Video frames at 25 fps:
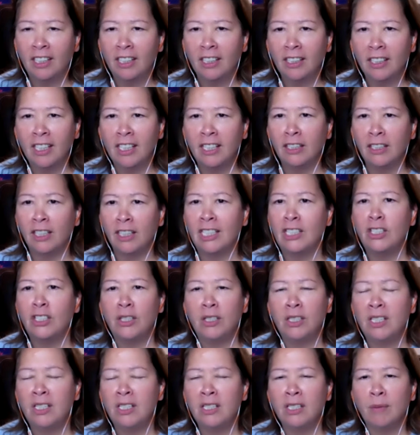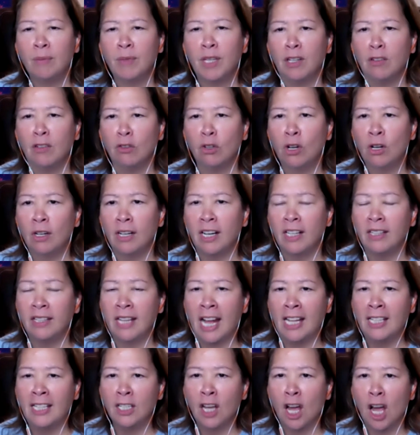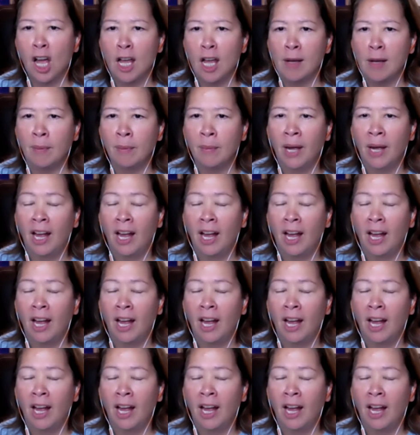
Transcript: like like she did something wrong and at that time